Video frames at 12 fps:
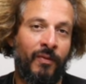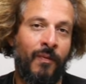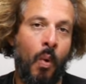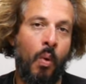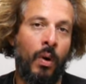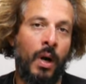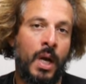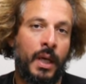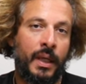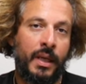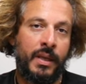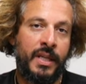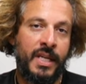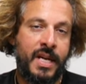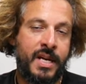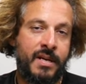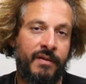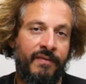for
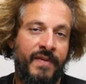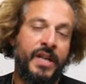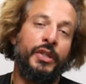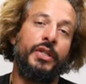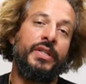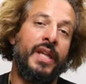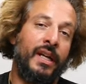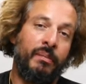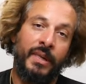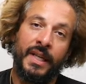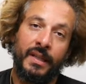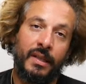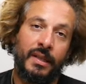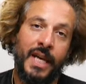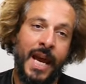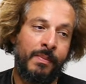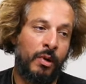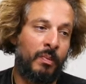the features that it brings to the
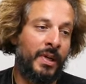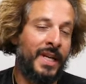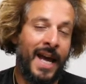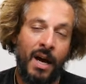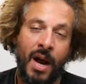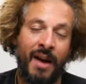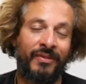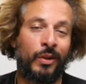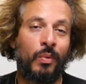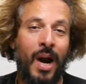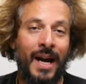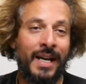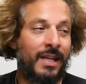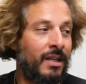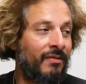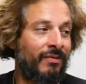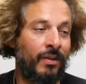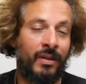table, but now after riding
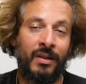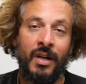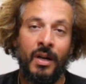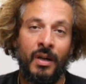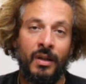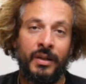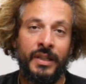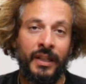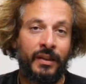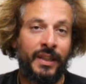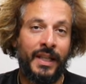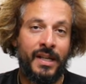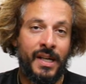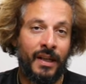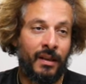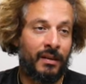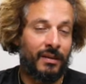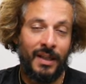it for nearly a
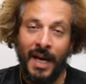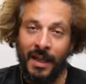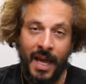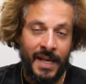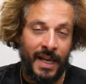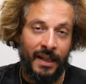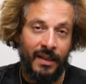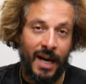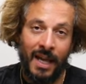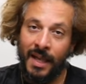year, I like it. I